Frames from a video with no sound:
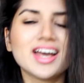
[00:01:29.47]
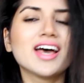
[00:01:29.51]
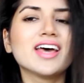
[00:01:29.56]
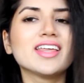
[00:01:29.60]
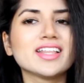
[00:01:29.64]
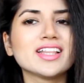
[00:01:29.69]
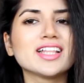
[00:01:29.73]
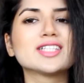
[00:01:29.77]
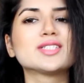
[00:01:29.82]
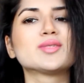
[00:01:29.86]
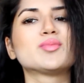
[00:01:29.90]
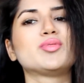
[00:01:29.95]
I
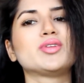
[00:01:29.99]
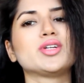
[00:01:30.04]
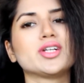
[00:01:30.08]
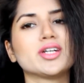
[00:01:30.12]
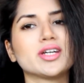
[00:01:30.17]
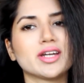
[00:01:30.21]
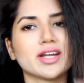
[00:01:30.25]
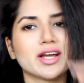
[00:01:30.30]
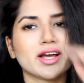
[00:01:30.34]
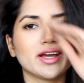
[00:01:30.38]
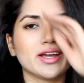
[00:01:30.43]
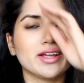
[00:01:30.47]
think that's a pretty
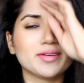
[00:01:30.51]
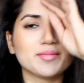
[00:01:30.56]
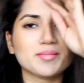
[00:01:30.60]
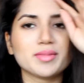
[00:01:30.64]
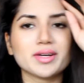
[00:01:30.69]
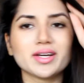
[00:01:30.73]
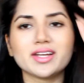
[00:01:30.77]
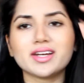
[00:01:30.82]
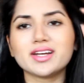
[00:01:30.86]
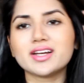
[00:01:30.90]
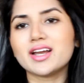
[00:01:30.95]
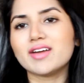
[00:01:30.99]
good height,
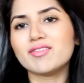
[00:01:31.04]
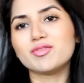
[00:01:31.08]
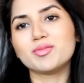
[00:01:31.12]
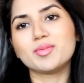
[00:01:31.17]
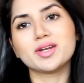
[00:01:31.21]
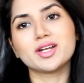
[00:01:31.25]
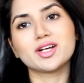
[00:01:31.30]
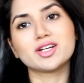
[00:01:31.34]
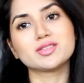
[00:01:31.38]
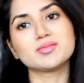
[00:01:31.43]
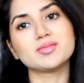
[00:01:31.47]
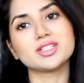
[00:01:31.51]
but
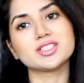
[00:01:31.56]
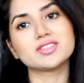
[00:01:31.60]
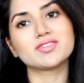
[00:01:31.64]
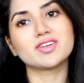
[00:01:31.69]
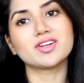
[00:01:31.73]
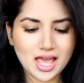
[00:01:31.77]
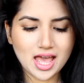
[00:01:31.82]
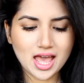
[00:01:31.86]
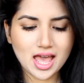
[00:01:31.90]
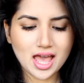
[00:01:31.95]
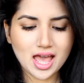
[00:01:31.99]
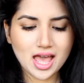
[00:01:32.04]
everybody else makes
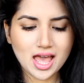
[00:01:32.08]
fun.